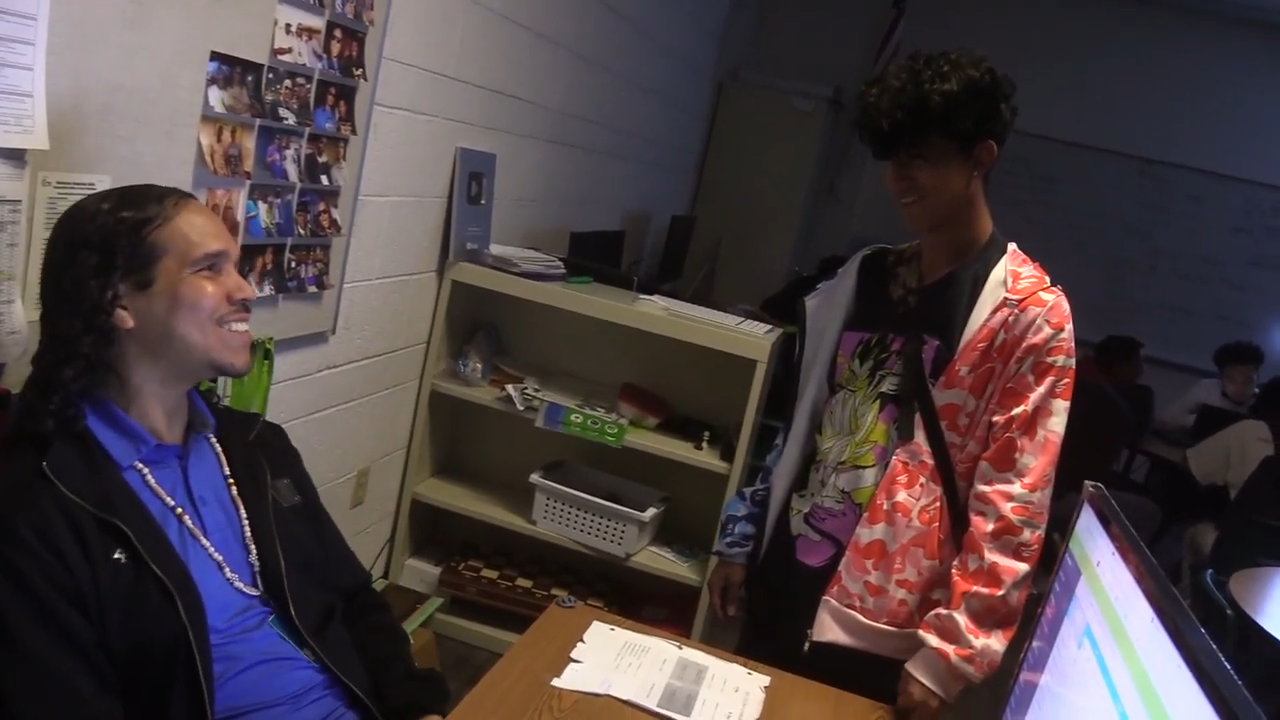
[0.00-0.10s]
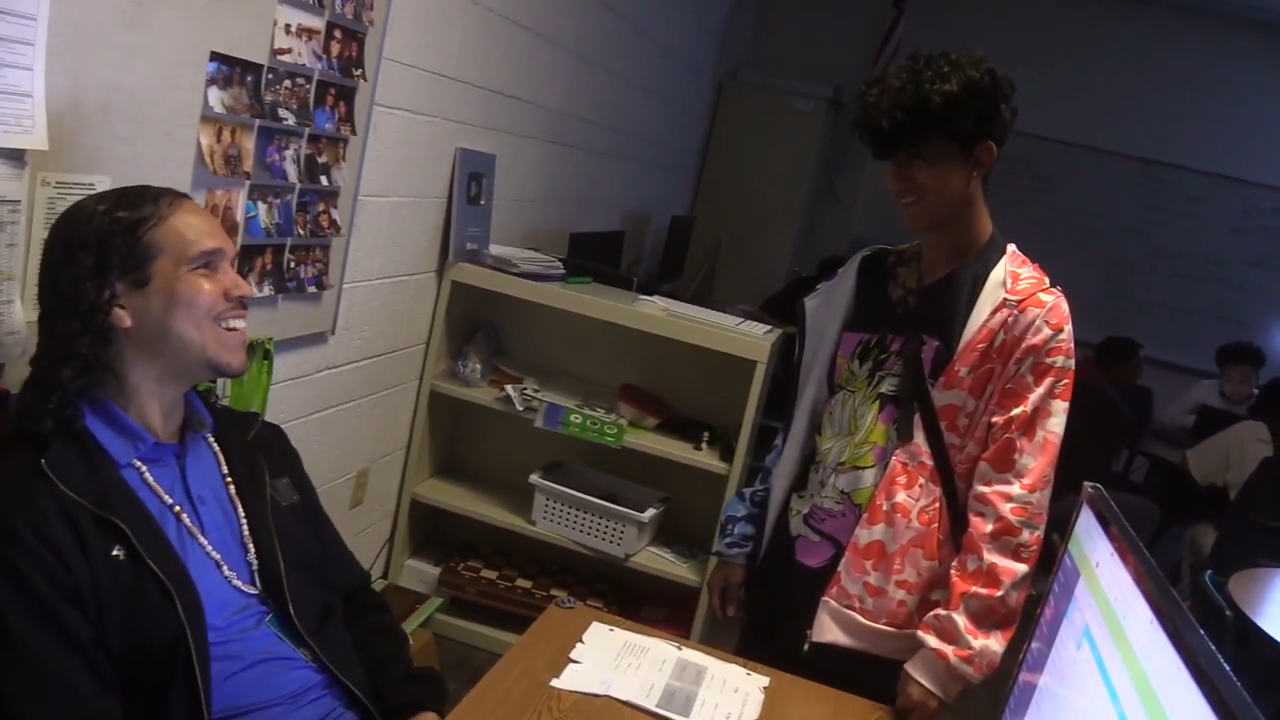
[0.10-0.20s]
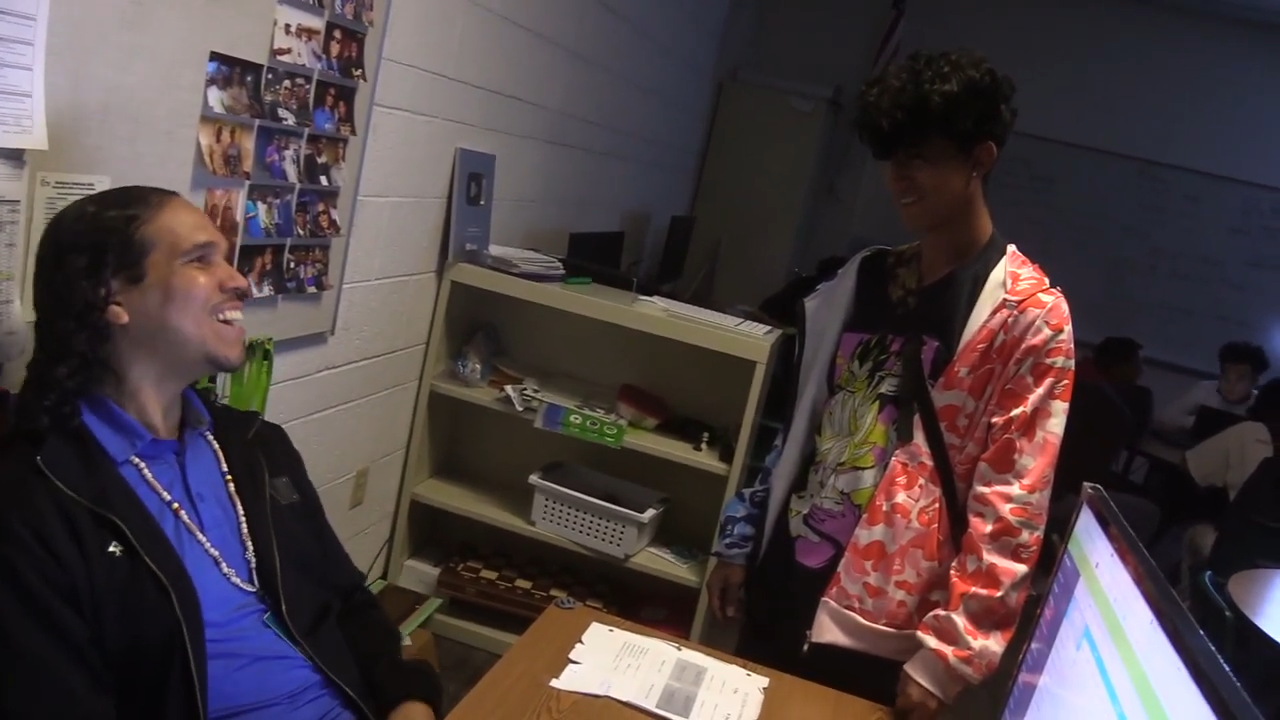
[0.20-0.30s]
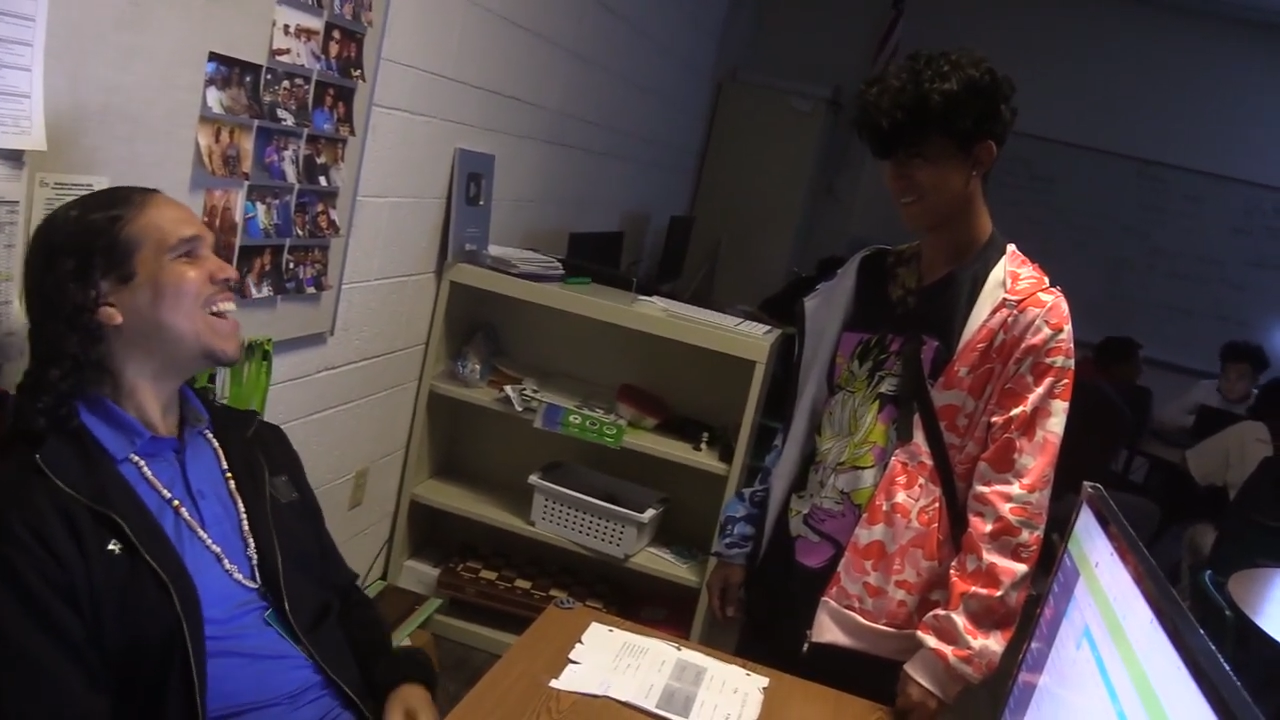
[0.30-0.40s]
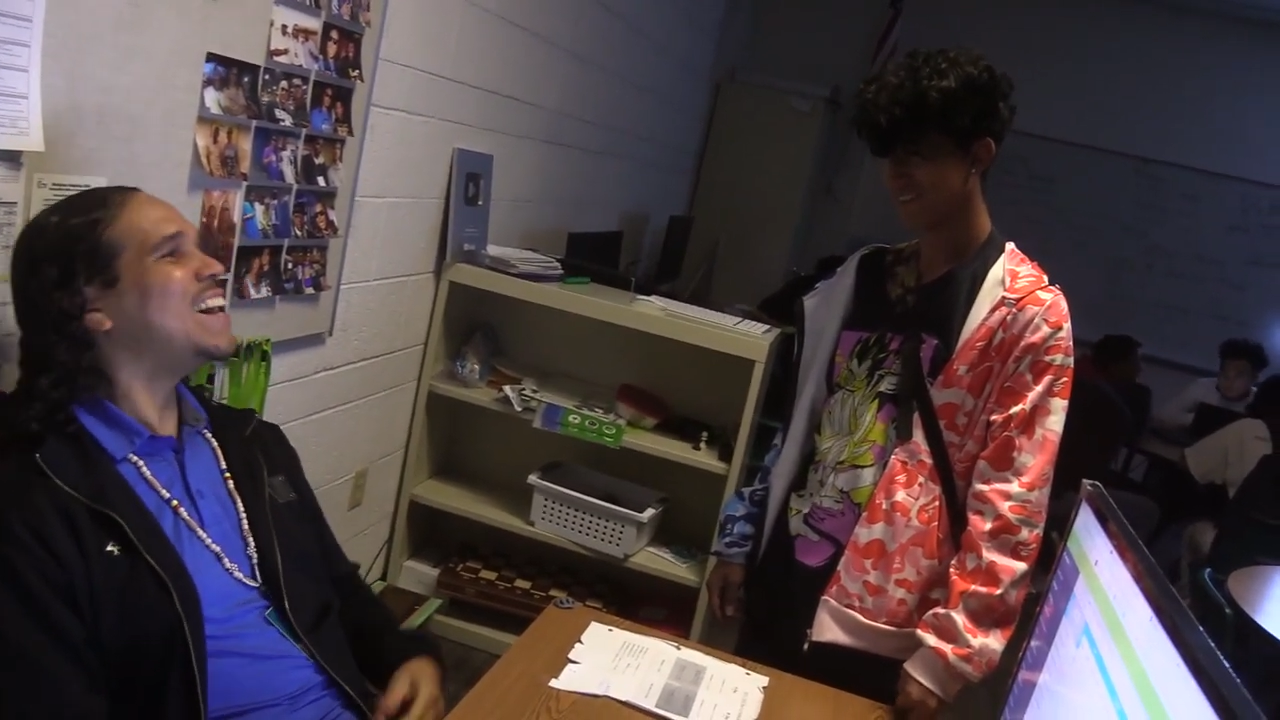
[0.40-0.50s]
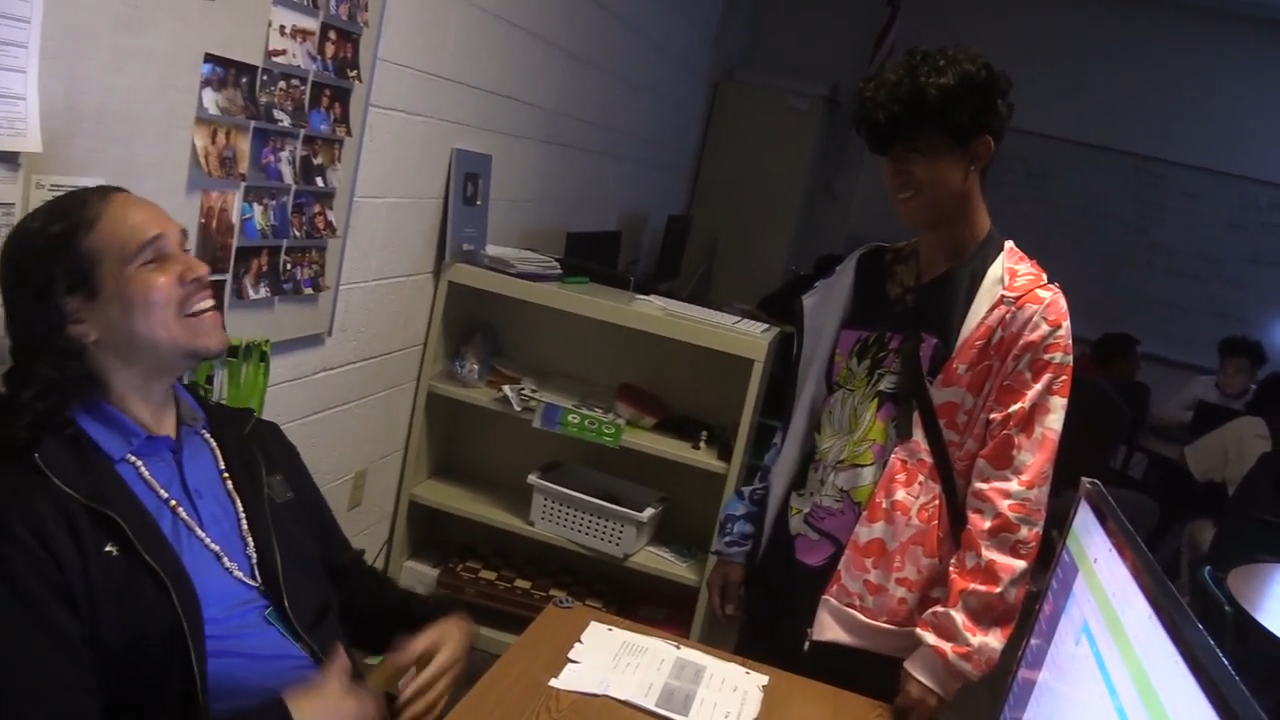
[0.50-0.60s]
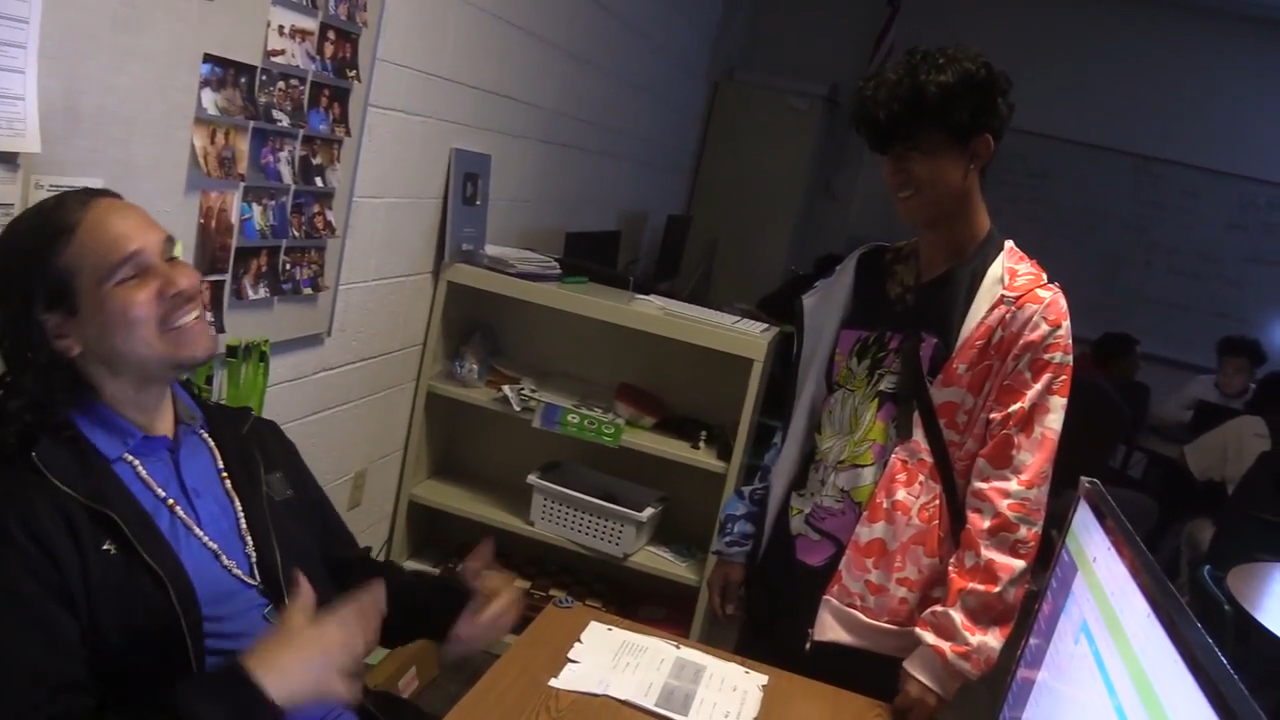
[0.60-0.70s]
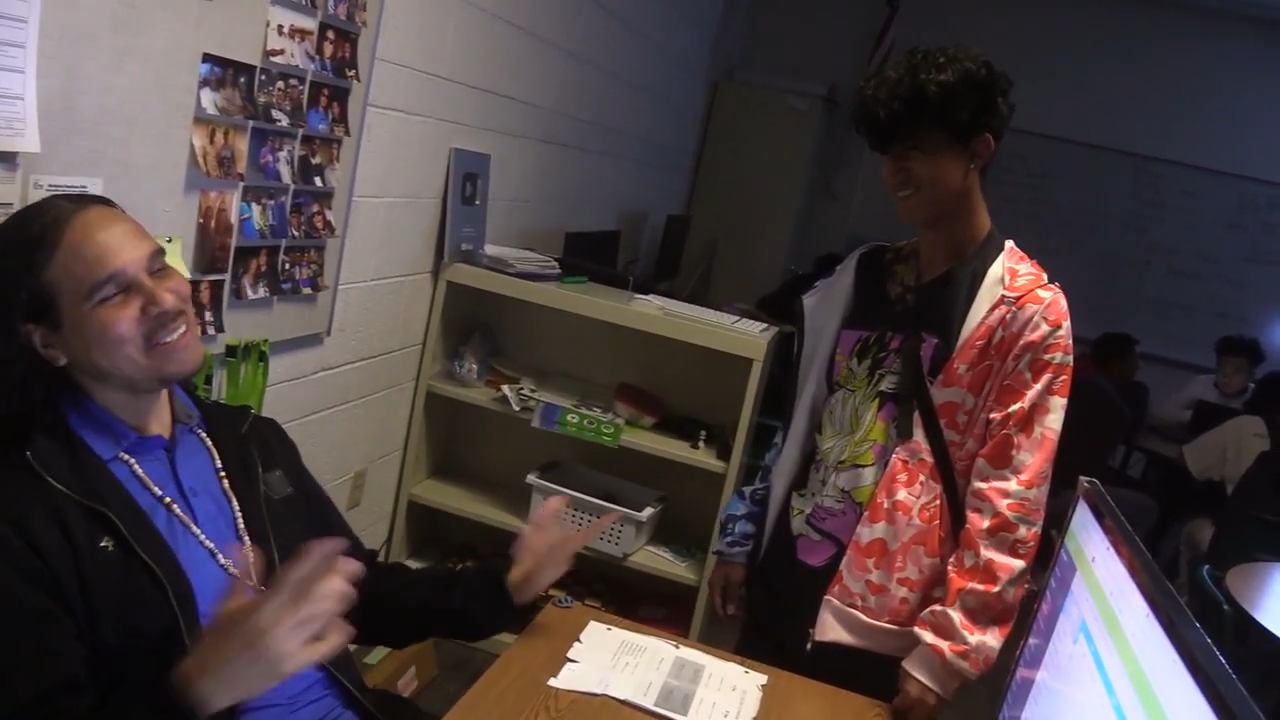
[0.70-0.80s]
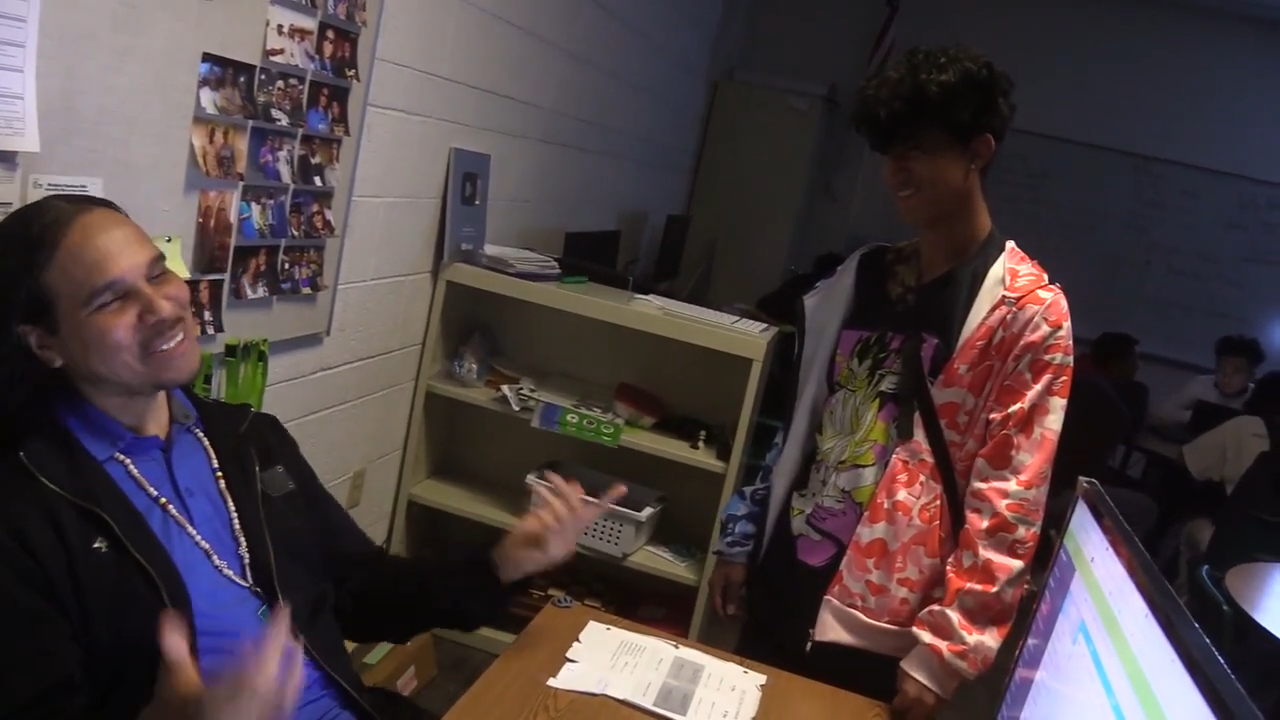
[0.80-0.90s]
and then